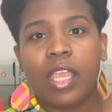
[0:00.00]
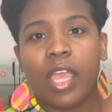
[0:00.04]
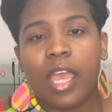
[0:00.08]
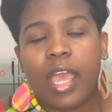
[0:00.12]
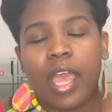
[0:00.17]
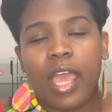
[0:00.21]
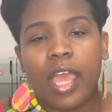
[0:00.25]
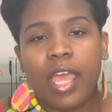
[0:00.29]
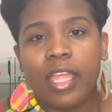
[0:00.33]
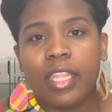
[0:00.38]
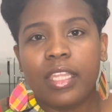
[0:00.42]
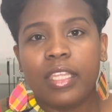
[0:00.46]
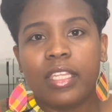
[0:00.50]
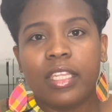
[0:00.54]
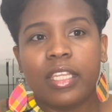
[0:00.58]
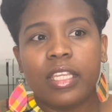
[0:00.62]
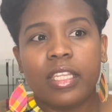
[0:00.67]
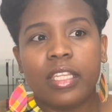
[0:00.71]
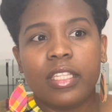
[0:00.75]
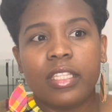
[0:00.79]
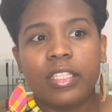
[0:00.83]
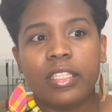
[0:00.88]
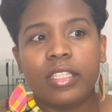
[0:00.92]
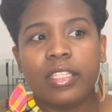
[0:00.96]
And
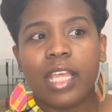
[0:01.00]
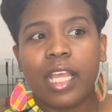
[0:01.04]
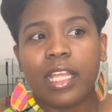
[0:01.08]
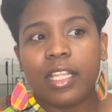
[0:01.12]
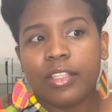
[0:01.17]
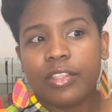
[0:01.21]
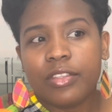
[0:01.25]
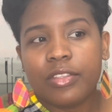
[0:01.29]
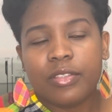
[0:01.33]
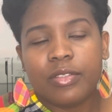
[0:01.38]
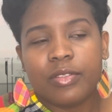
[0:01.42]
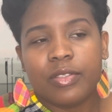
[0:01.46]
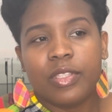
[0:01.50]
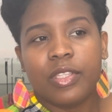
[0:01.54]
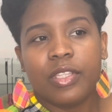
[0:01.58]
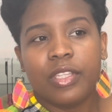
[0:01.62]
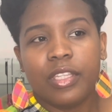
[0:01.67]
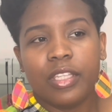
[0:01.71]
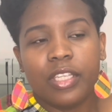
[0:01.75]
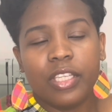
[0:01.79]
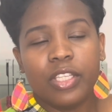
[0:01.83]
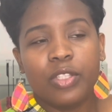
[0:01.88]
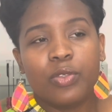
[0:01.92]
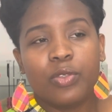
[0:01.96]
that
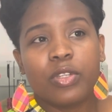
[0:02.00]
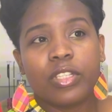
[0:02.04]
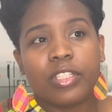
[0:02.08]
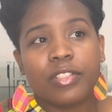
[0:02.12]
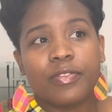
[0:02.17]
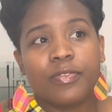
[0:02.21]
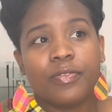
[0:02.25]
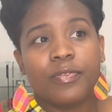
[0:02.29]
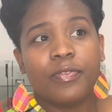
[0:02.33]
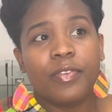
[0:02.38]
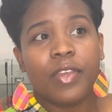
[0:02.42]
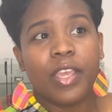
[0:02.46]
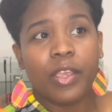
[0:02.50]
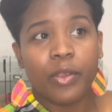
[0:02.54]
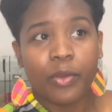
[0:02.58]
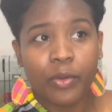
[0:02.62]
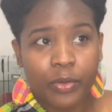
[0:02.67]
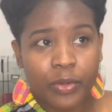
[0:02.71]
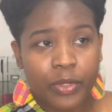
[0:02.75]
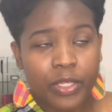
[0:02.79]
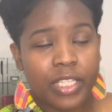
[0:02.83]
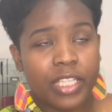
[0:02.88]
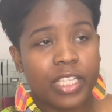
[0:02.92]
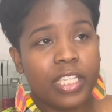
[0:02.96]
it was
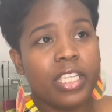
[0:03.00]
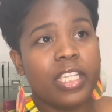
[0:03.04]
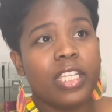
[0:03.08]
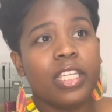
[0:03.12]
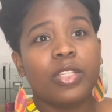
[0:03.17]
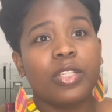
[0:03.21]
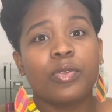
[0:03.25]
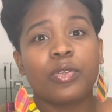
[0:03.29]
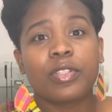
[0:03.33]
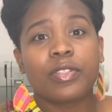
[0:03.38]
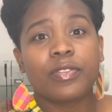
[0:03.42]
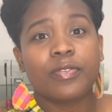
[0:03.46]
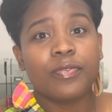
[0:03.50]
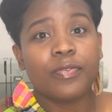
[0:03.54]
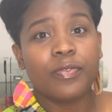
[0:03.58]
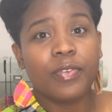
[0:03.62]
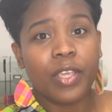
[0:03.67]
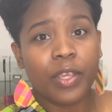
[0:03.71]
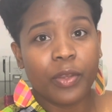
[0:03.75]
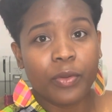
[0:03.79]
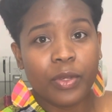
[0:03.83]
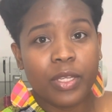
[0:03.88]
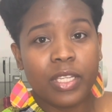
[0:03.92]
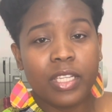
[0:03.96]
very
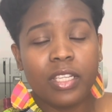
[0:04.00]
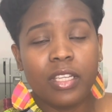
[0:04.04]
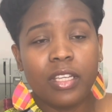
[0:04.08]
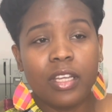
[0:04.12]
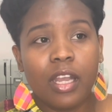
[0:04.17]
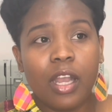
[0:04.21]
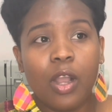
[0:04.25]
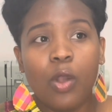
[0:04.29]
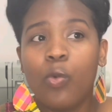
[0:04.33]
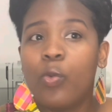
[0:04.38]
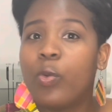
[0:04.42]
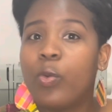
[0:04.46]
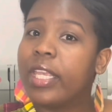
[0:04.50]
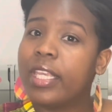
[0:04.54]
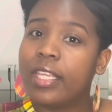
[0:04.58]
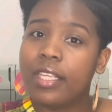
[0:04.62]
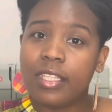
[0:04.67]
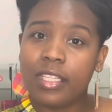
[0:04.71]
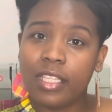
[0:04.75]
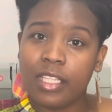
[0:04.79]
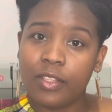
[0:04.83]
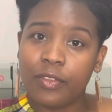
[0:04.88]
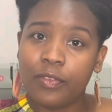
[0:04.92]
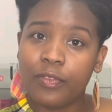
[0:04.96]

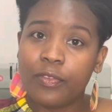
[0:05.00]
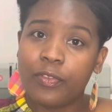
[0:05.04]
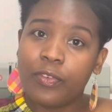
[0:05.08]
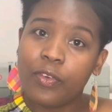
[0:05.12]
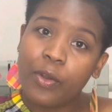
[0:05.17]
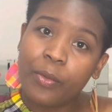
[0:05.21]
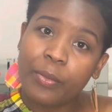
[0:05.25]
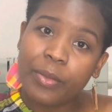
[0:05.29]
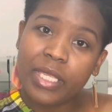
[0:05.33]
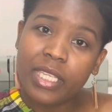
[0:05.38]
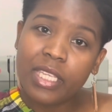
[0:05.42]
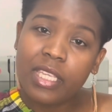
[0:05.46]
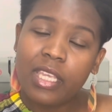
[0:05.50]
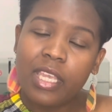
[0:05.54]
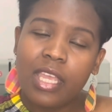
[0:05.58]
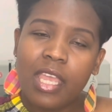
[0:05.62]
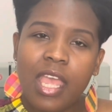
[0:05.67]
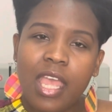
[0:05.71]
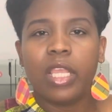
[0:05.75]
awakening for me.